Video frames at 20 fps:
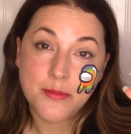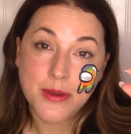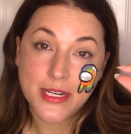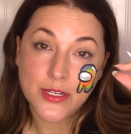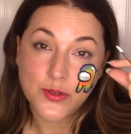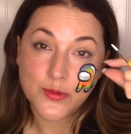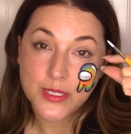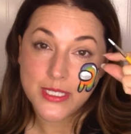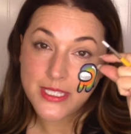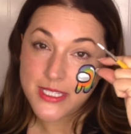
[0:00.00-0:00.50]
I
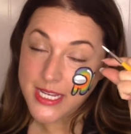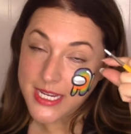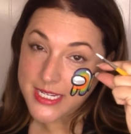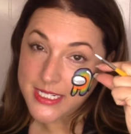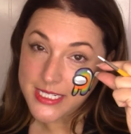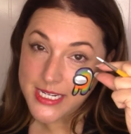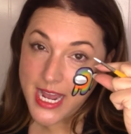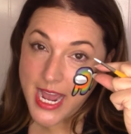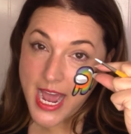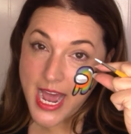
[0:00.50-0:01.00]
do a
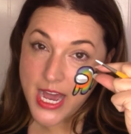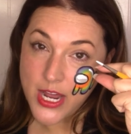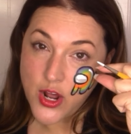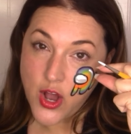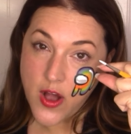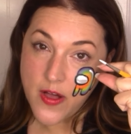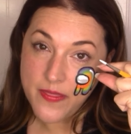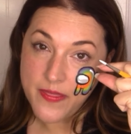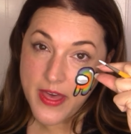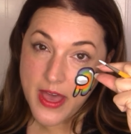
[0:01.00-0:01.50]
Santa hat
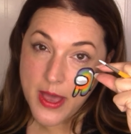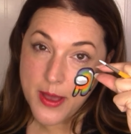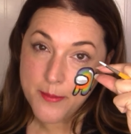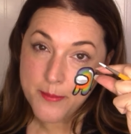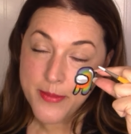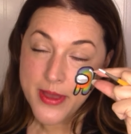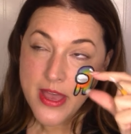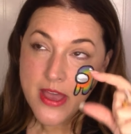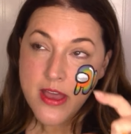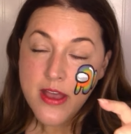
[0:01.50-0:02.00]
on them.